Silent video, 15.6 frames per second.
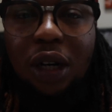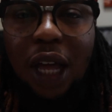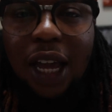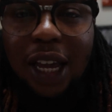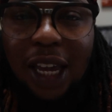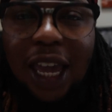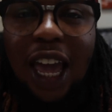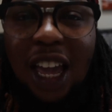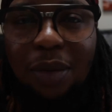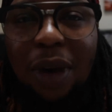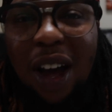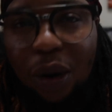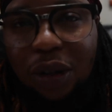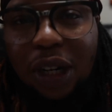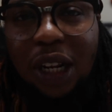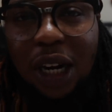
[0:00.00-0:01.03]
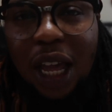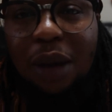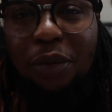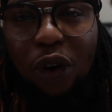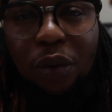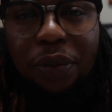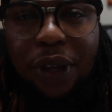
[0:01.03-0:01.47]
Like, it came out in that
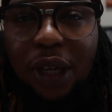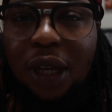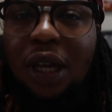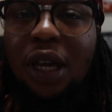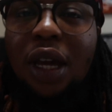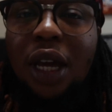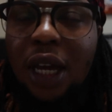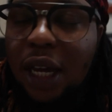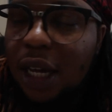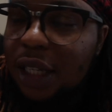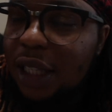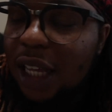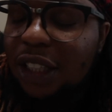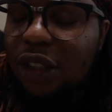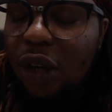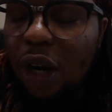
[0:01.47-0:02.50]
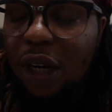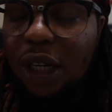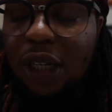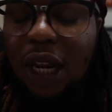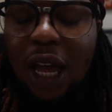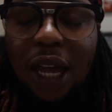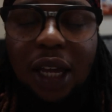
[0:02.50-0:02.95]
moment because they
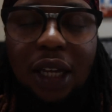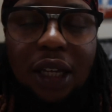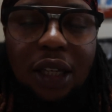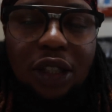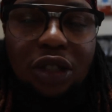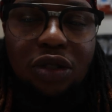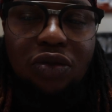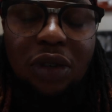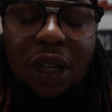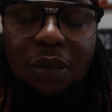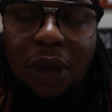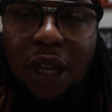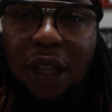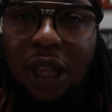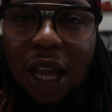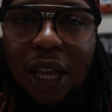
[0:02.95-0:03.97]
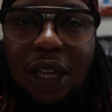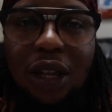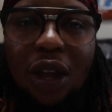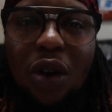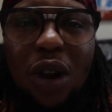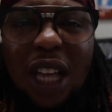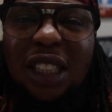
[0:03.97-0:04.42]
started like screaming like,
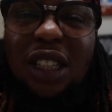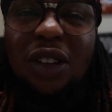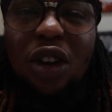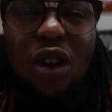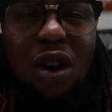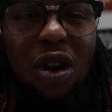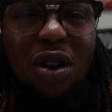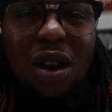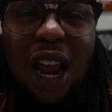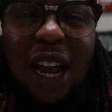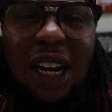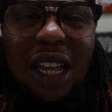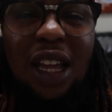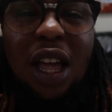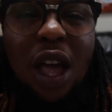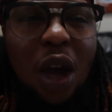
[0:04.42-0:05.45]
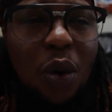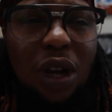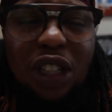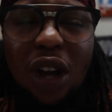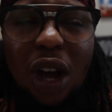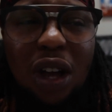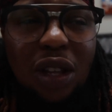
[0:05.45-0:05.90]
yo, that's a girl, like,
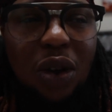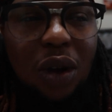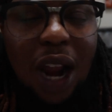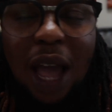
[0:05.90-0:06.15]
what y'all doing?